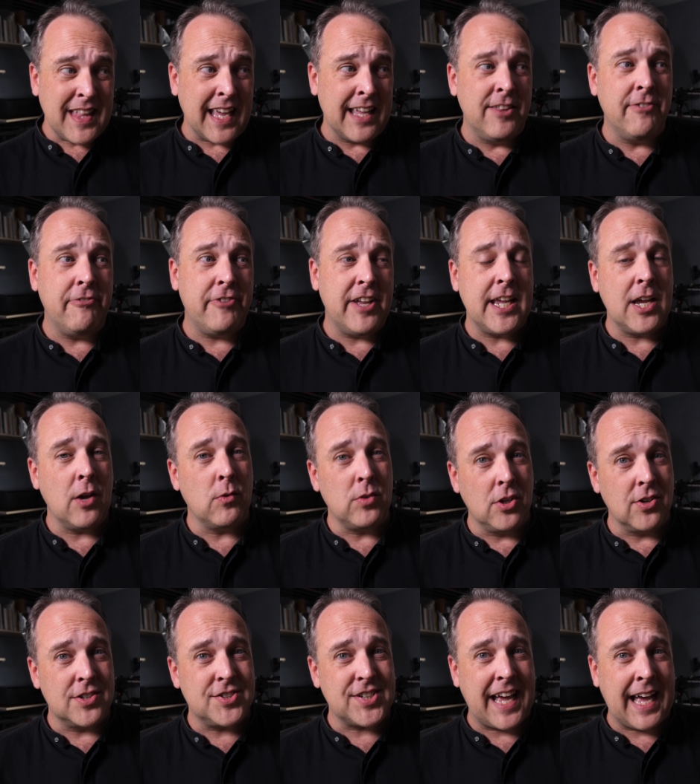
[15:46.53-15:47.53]
and the video
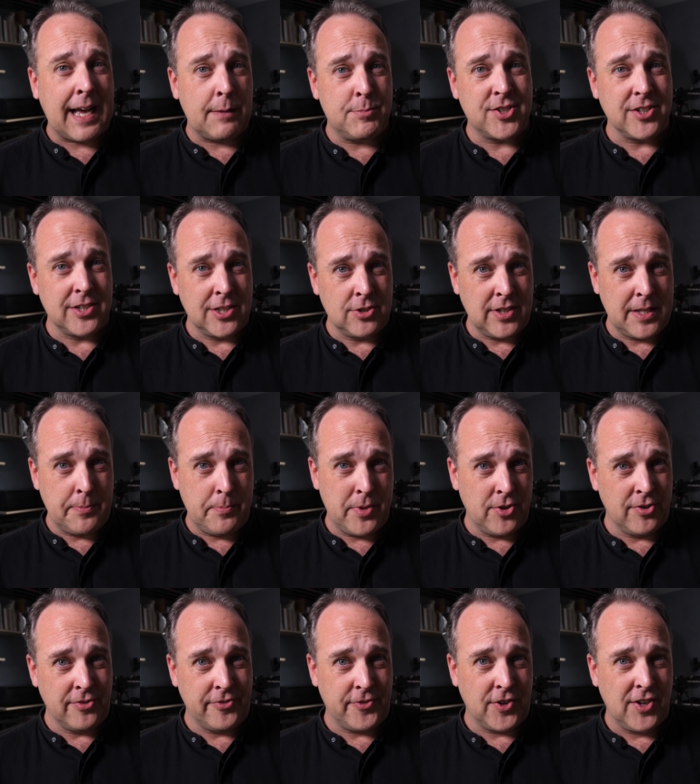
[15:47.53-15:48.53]
looks absolutely
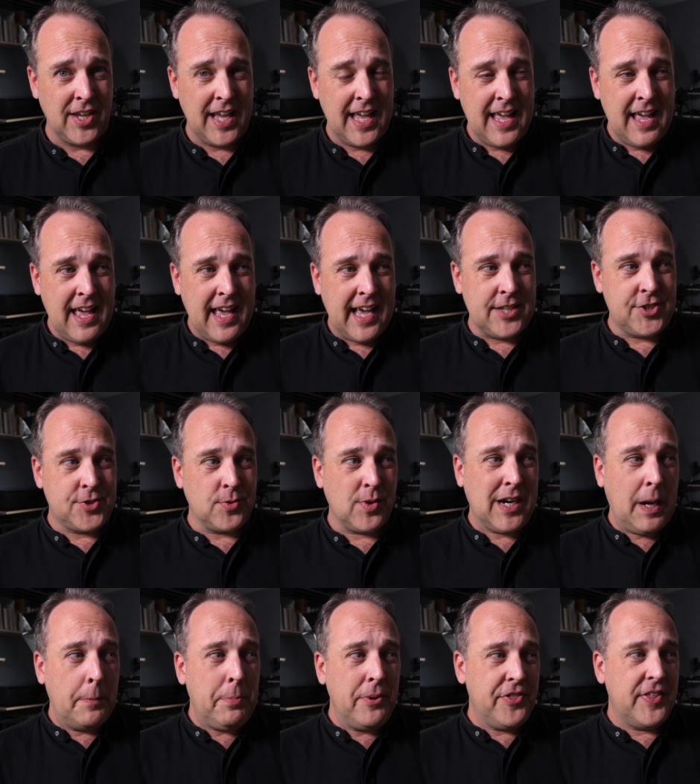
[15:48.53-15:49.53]
beautiful. And so, a
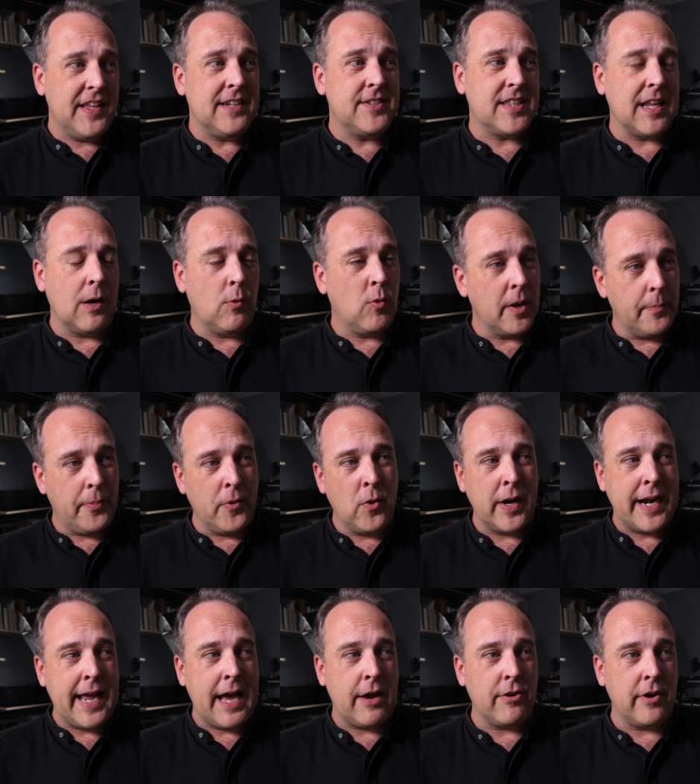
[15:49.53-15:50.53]
couple things that I want to
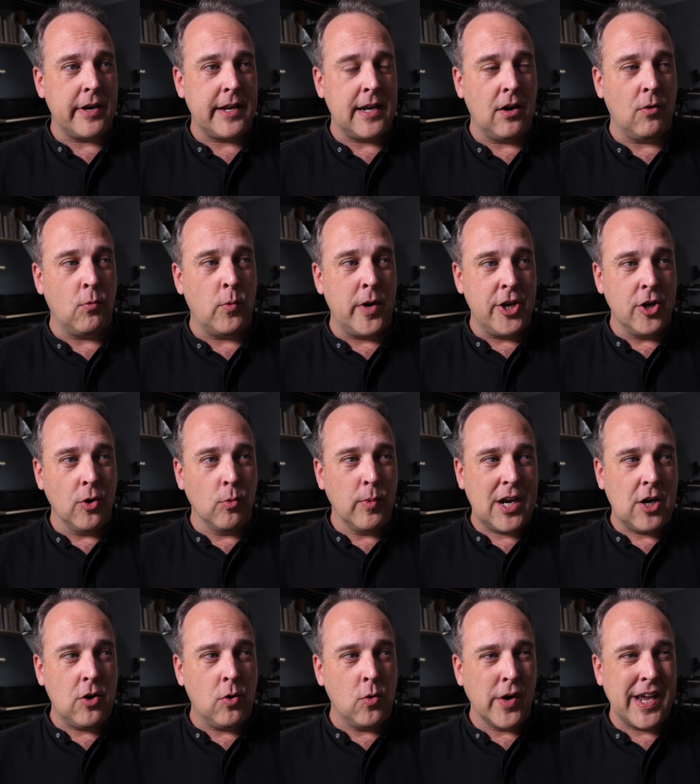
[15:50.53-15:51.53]
point out on here when you're
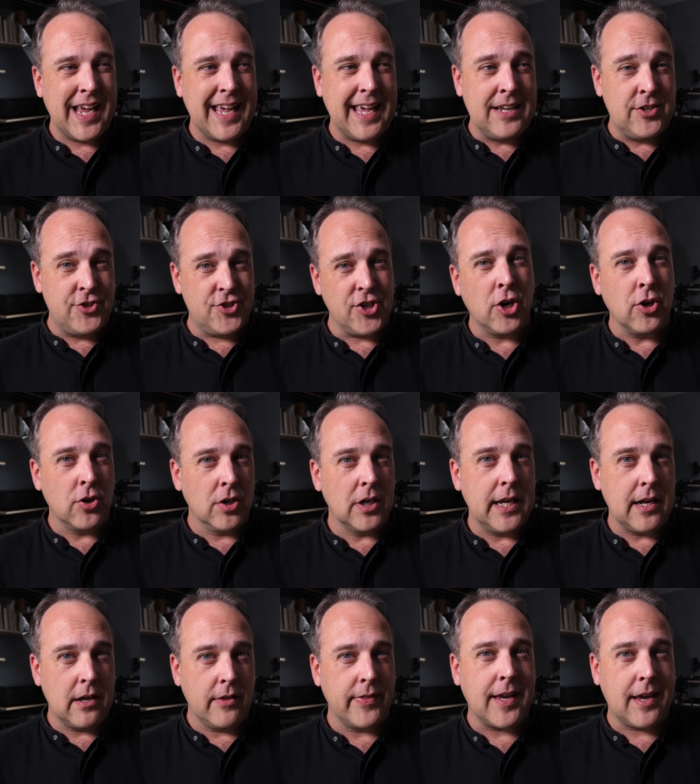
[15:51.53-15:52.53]
recording
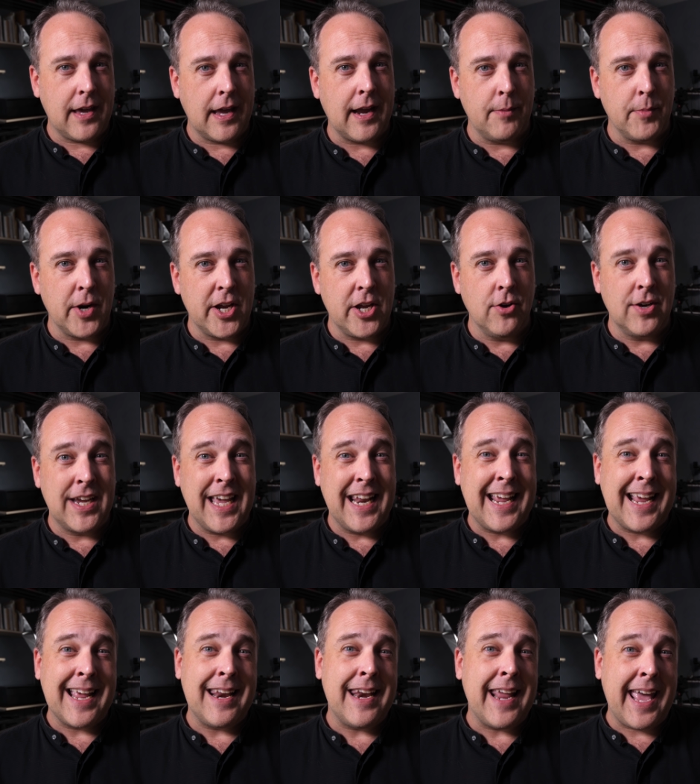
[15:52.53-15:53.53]
internally on the camera, you're
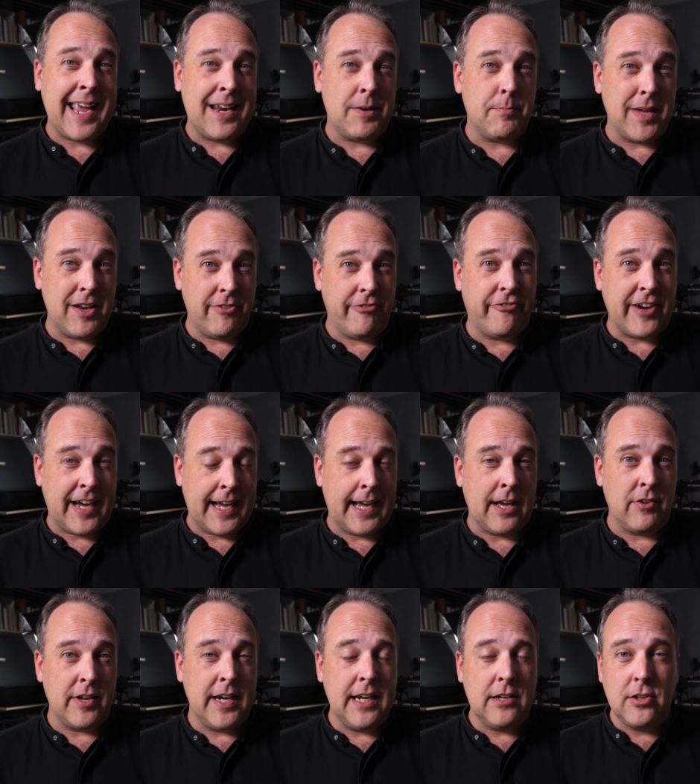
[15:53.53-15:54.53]
getting an 8 bit
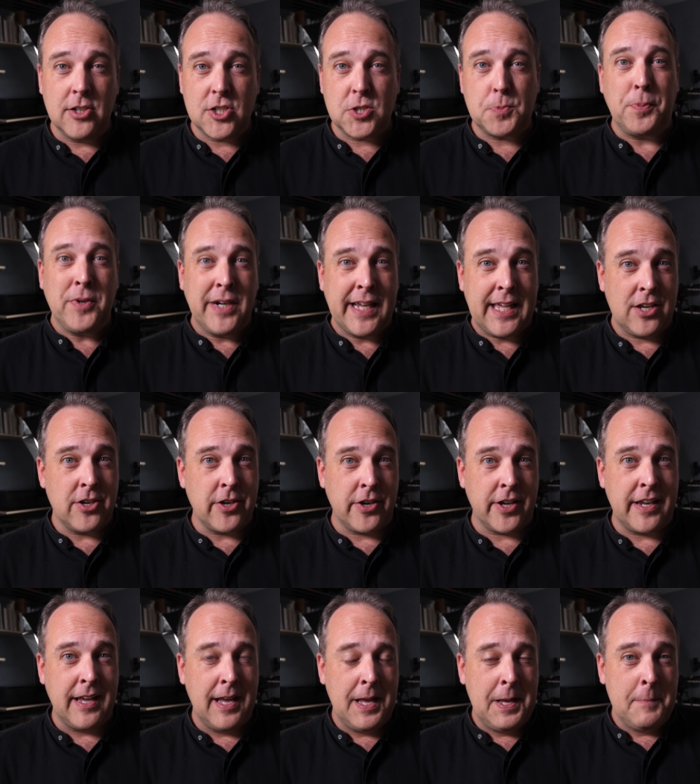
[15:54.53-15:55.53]
file, and it looks pretty
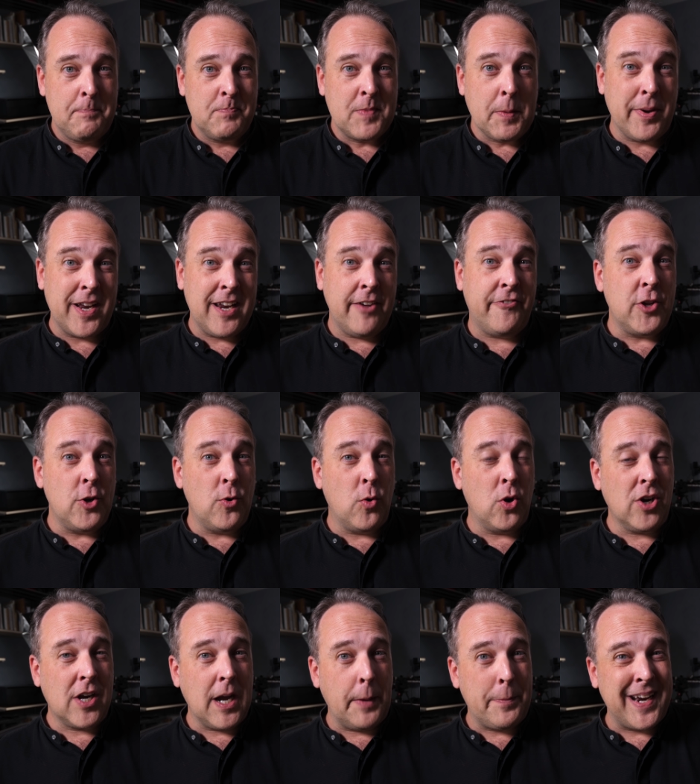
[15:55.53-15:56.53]
good. But if you
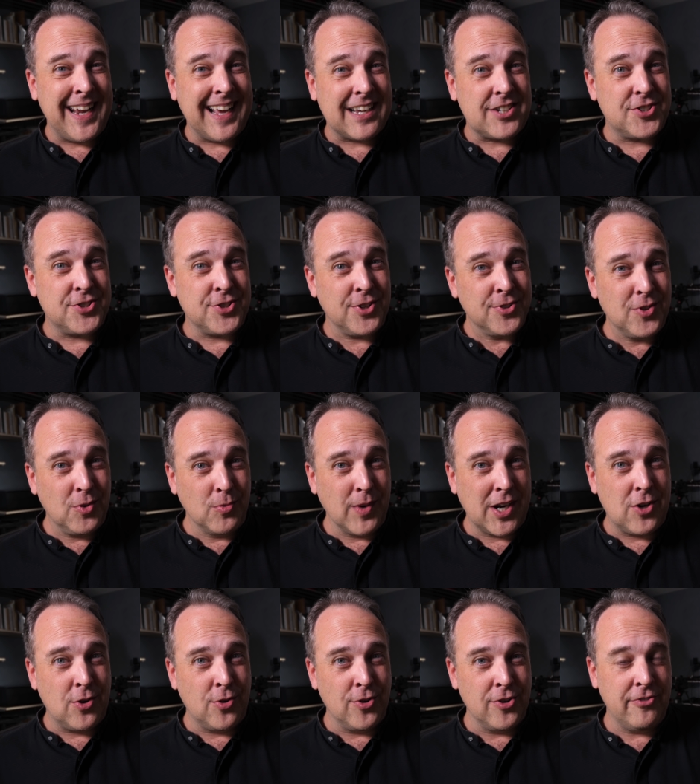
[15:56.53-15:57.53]
hook up an external
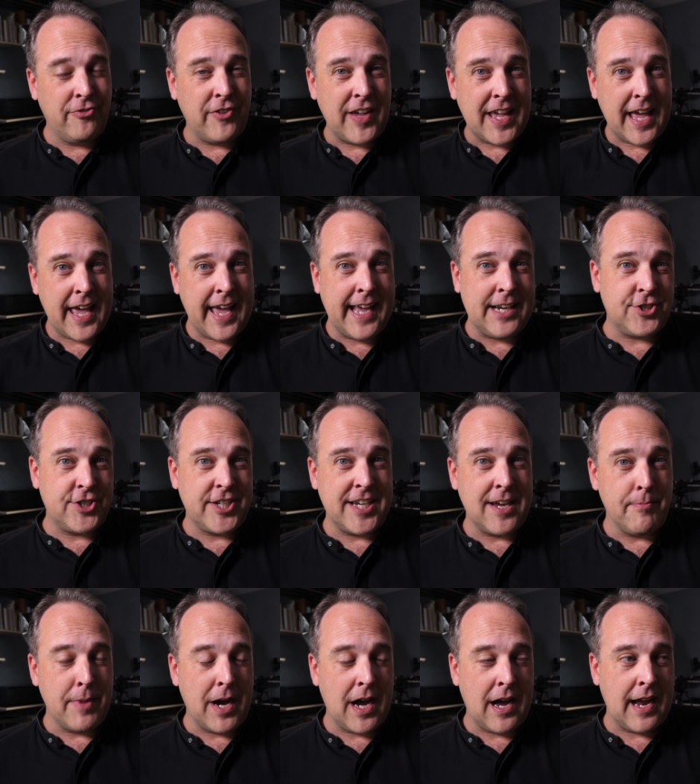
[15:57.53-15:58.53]
recorder via
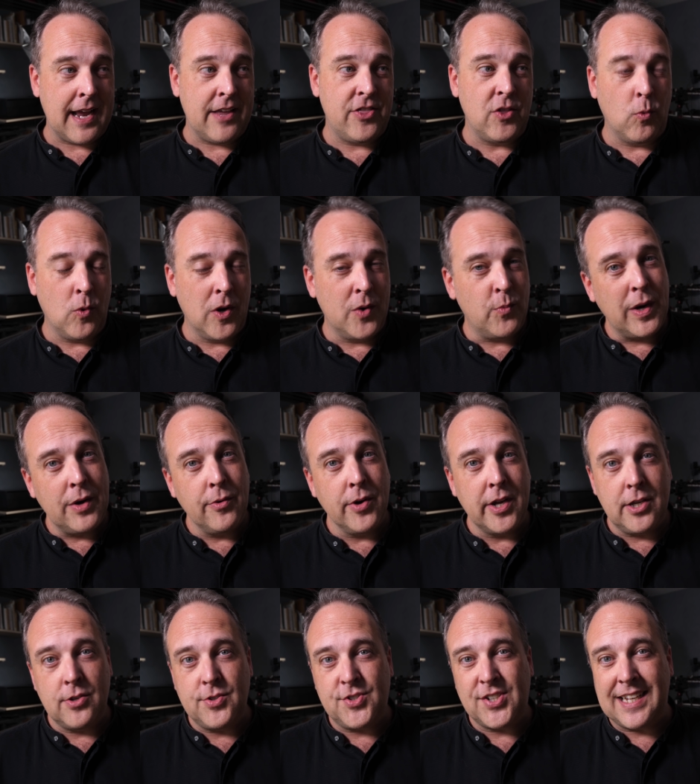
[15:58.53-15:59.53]
HDMI, and the one we were
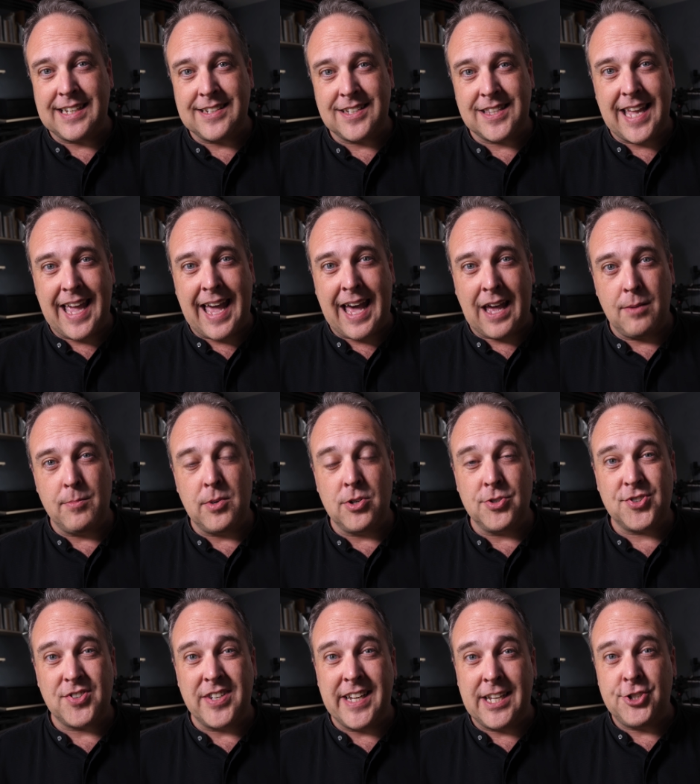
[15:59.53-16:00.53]
using is the
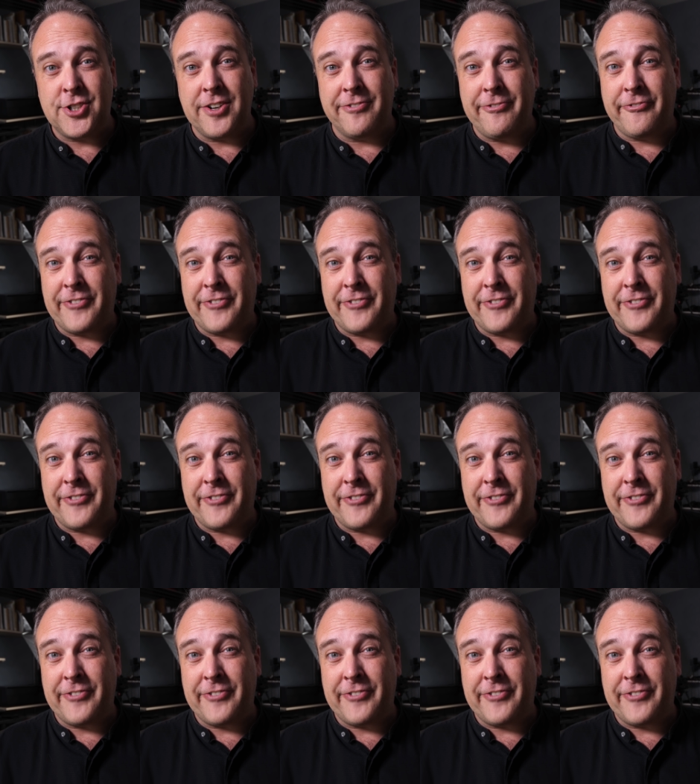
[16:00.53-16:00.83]
Atomos Ninja